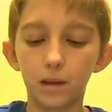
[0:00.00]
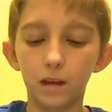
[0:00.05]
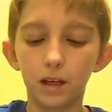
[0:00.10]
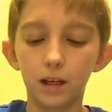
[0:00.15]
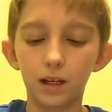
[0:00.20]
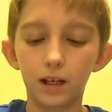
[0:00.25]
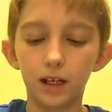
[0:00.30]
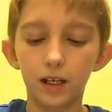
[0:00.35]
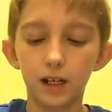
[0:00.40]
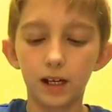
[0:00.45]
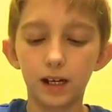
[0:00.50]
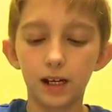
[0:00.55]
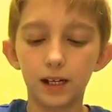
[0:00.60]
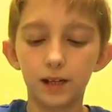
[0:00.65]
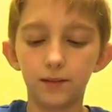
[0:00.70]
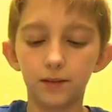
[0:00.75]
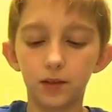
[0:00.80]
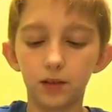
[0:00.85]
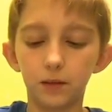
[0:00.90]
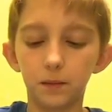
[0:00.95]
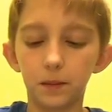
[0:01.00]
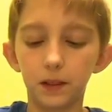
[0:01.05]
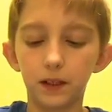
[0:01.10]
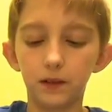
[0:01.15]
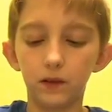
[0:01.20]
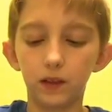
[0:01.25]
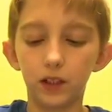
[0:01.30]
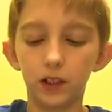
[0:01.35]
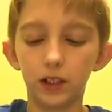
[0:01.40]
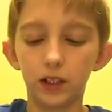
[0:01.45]
And I am so
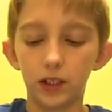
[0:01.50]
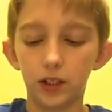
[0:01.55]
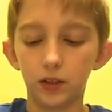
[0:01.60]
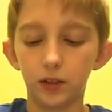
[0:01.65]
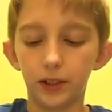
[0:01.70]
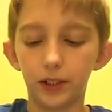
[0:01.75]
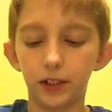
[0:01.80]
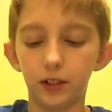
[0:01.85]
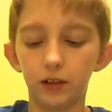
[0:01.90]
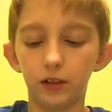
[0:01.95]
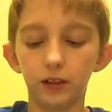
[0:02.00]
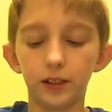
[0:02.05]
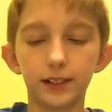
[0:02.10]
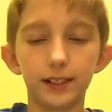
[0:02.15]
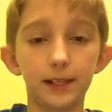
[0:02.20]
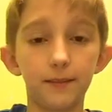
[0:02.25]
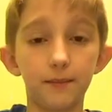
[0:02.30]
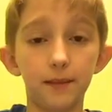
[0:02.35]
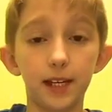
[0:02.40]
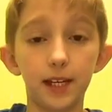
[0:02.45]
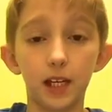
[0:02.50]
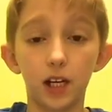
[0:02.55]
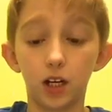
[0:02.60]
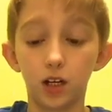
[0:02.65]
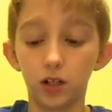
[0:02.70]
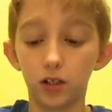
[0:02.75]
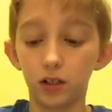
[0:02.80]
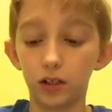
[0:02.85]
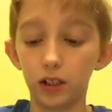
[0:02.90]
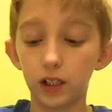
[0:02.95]
privileged that 3doodler sent me it
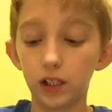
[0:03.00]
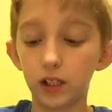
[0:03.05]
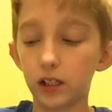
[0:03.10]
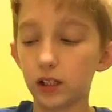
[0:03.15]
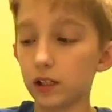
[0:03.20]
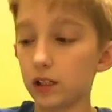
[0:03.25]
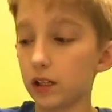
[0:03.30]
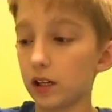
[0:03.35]
early,